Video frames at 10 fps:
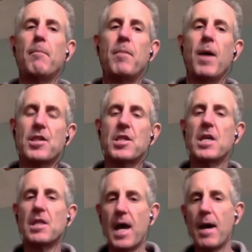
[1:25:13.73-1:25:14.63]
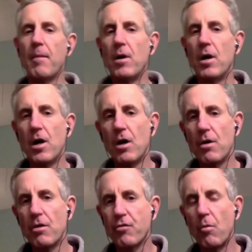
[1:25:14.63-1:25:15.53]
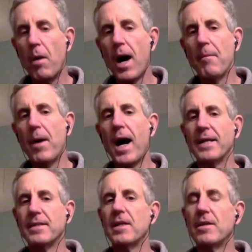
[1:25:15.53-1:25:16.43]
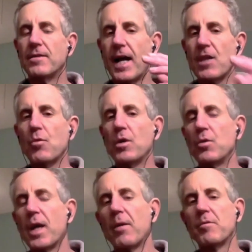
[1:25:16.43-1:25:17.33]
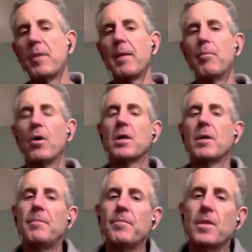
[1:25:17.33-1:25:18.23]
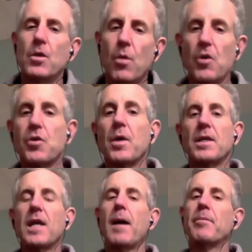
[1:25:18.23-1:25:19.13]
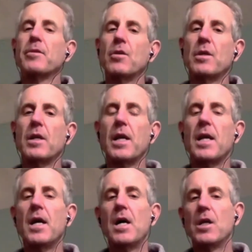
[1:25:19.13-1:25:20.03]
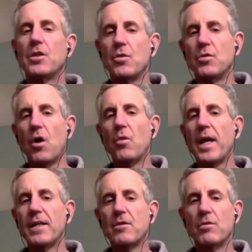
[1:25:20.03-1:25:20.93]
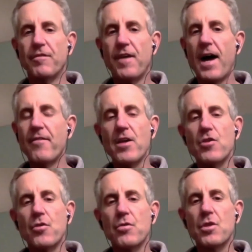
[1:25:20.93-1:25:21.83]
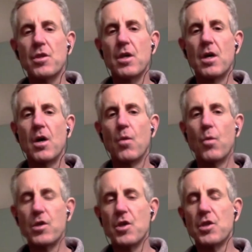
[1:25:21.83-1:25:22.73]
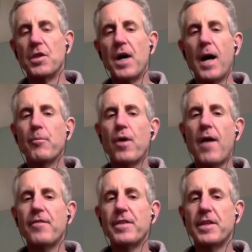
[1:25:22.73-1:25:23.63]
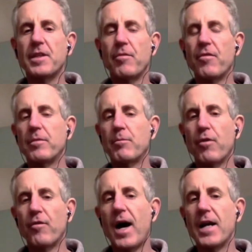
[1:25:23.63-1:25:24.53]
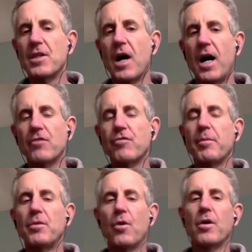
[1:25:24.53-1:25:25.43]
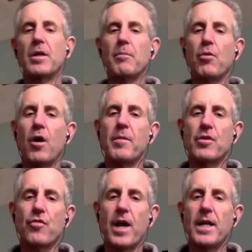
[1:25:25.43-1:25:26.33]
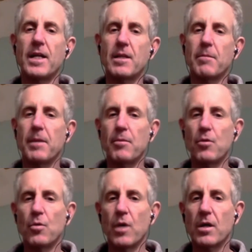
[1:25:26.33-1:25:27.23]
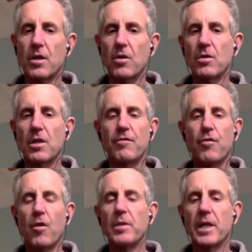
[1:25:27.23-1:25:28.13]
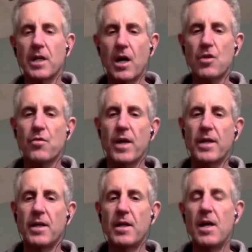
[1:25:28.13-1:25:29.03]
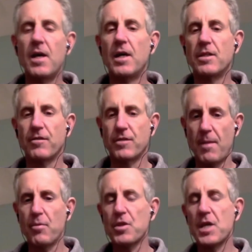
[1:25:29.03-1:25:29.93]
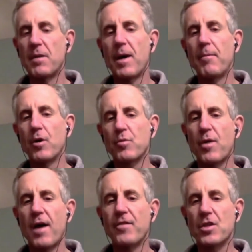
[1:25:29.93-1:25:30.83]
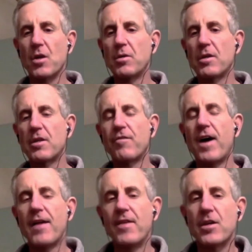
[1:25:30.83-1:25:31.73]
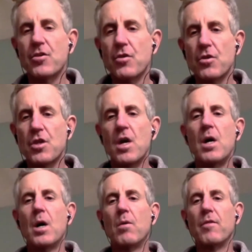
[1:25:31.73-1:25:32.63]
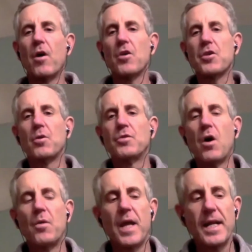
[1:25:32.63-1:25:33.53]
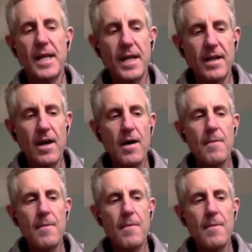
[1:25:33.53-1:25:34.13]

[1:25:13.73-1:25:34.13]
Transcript: by seeing them through my mind. That's what you get with my book. You also get the opportunity to donate to Defy Ventures, which is a nonprofit that provides entrepreneur and employment training to people who are currently and formerly incarcerated. The 10% of my book's profits go to Defy Ventures. We've also donated